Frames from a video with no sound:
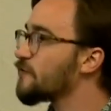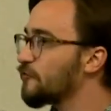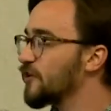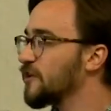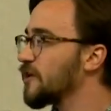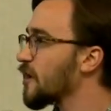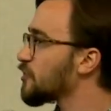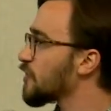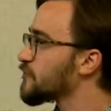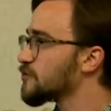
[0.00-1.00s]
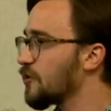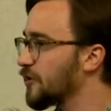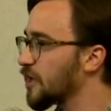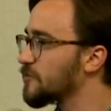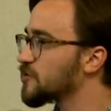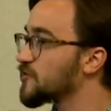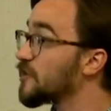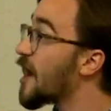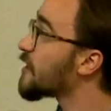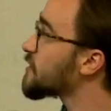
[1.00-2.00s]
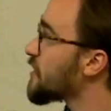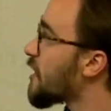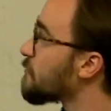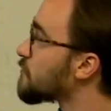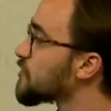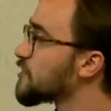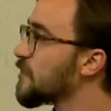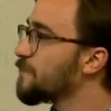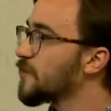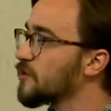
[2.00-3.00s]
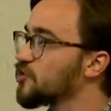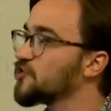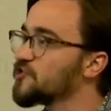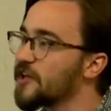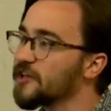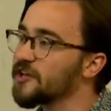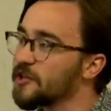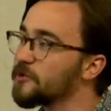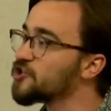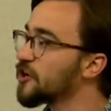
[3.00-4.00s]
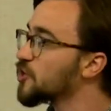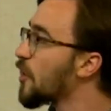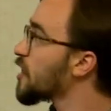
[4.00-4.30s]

a feed and you have scrolling images, a lot of the times just setting an image on a UI